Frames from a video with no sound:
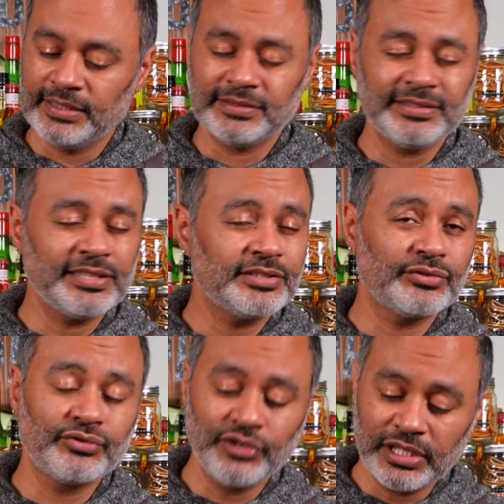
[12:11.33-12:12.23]
This is a
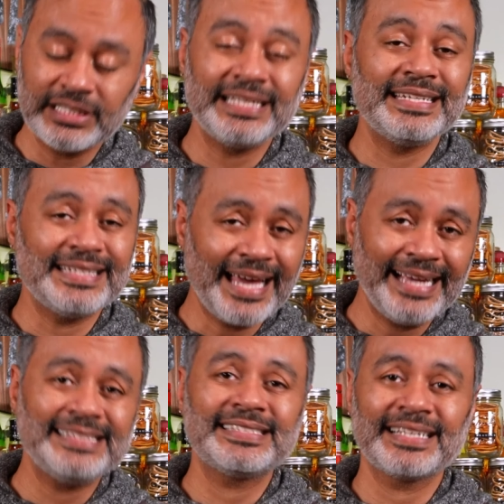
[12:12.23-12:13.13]
really
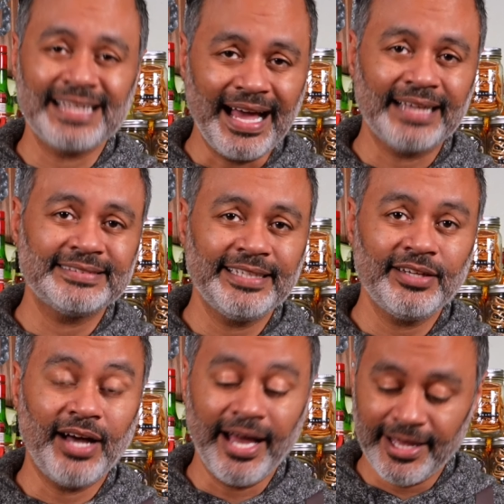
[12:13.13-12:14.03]
nice
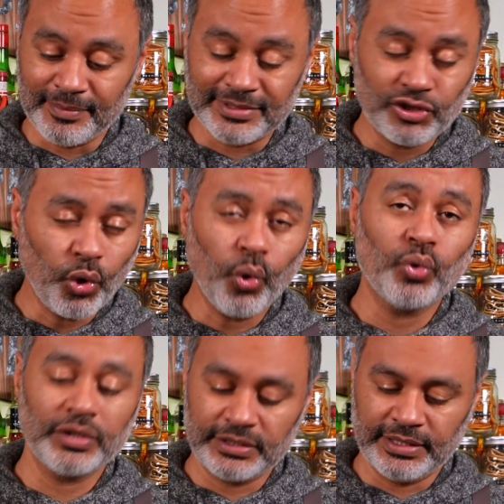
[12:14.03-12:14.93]
cocktail. I am
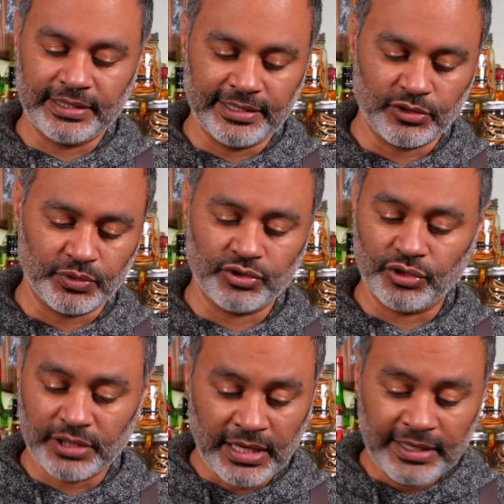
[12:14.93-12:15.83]
totally digging this one.
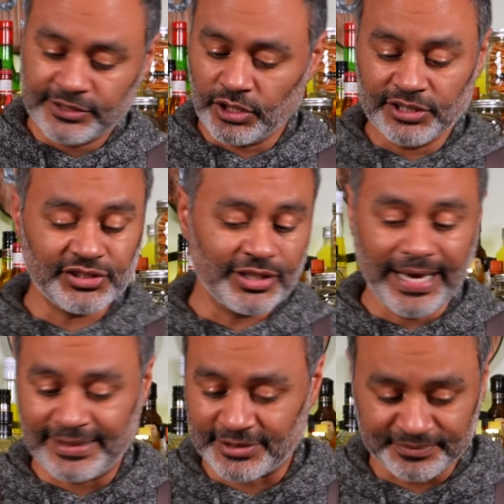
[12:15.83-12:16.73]
So listen,
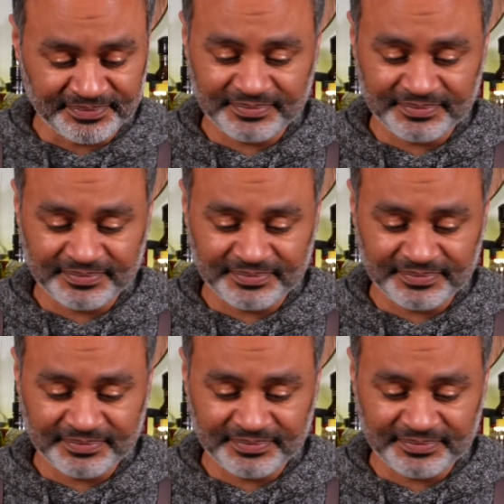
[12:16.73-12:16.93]
guys,